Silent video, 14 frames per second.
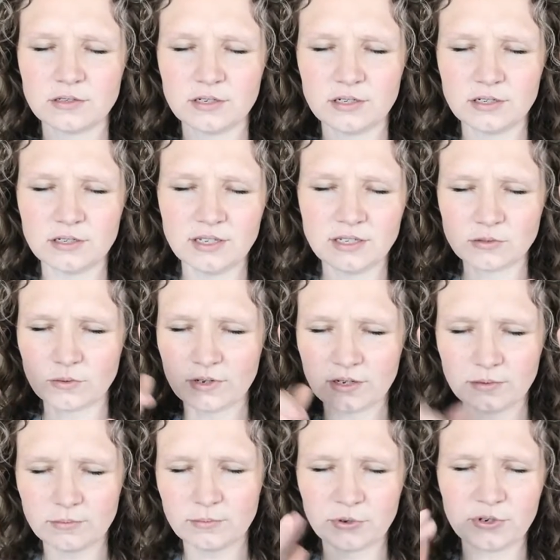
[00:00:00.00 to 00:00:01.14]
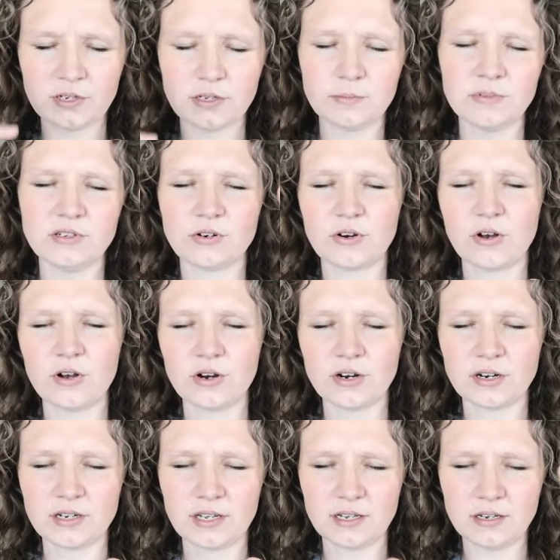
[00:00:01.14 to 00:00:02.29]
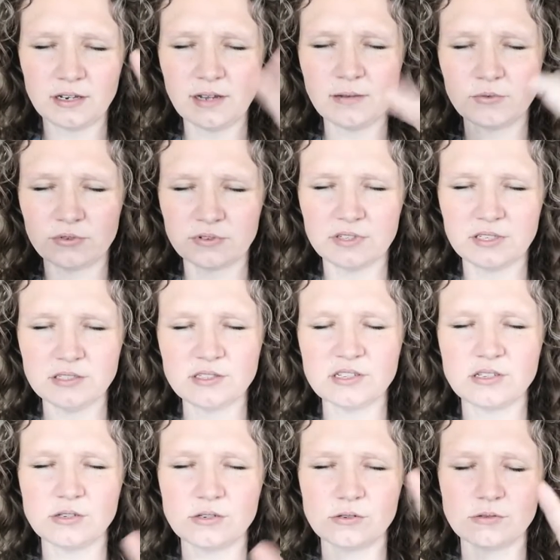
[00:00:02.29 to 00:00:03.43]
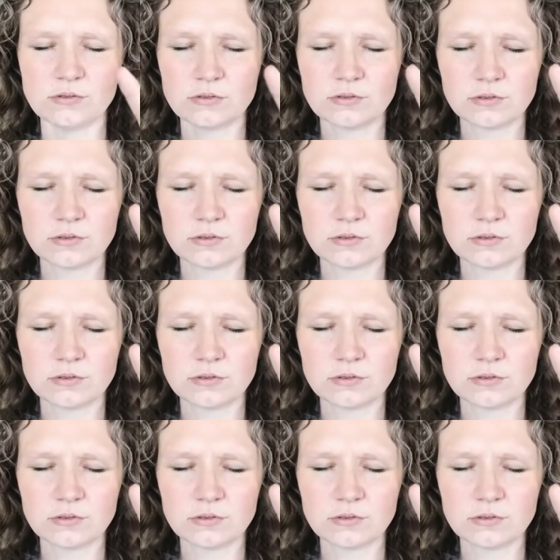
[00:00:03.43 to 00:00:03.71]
And that's why I'm putting him in your heart and I'm releasing you.